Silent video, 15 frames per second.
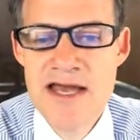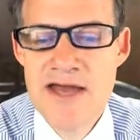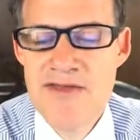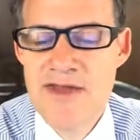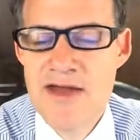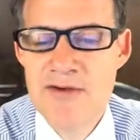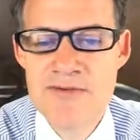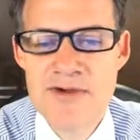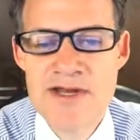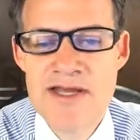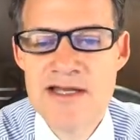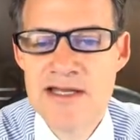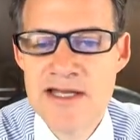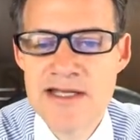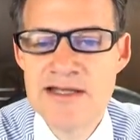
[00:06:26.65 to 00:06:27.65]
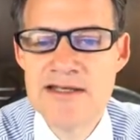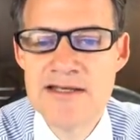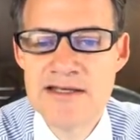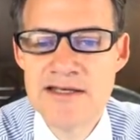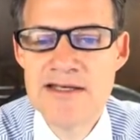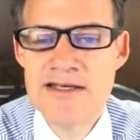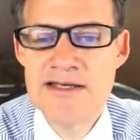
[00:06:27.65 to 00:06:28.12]
And that really
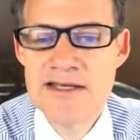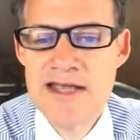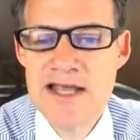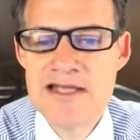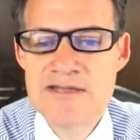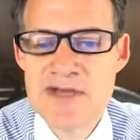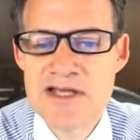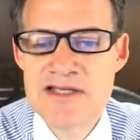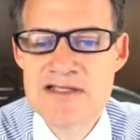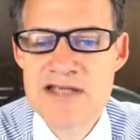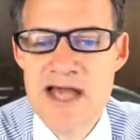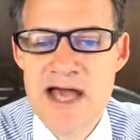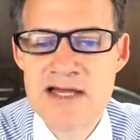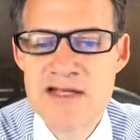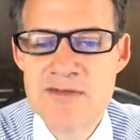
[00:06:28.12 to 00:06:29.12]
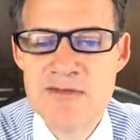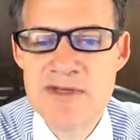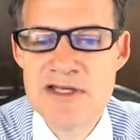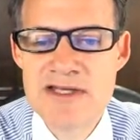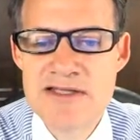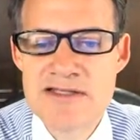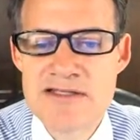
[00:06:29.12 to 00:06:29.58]
gets me excited,
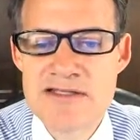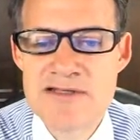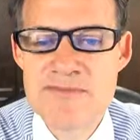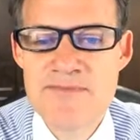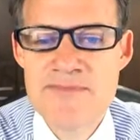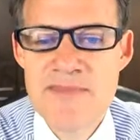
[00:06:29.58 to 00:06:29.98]
because